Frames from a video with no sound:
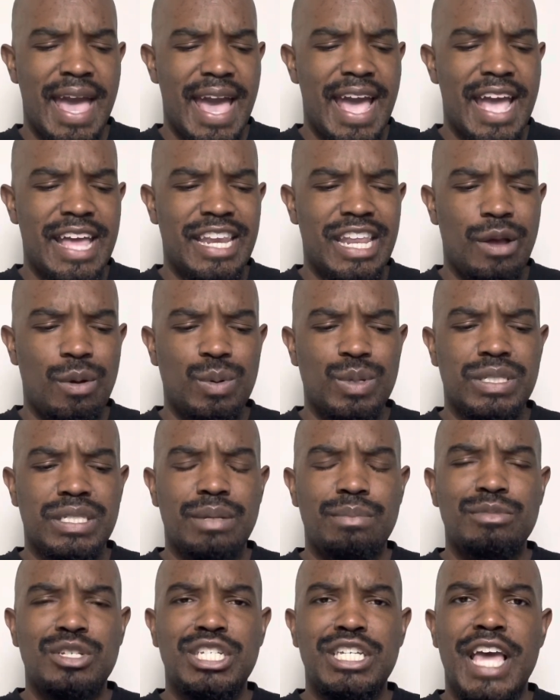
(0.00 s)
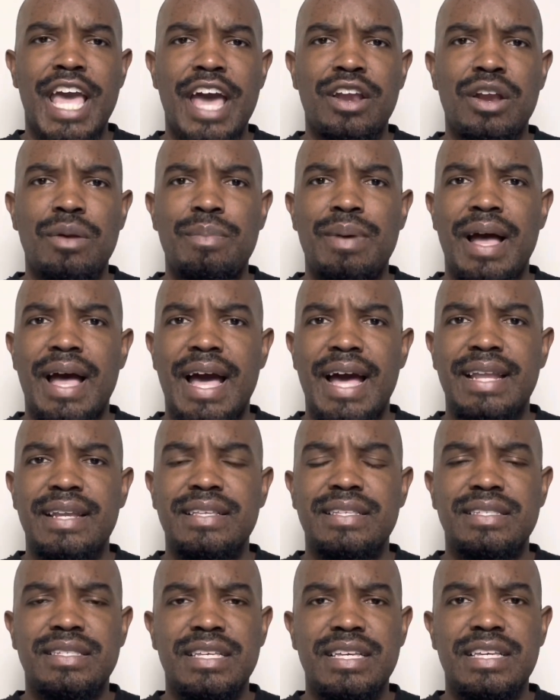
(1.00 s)
And there was some chatter behind
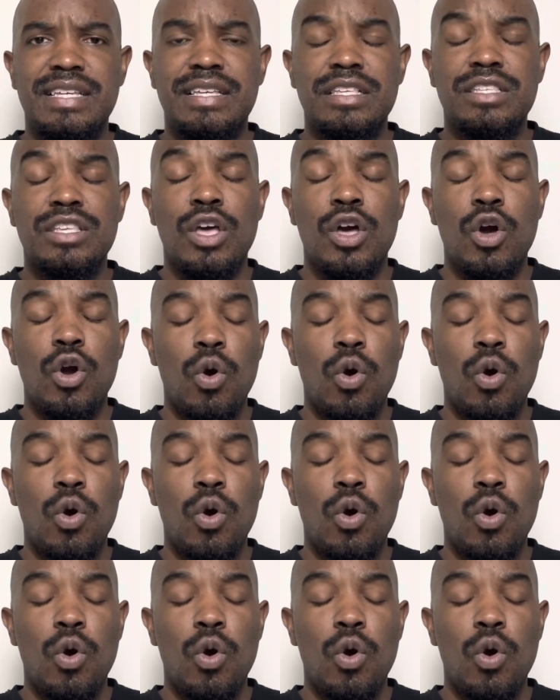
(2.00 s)
the scenes,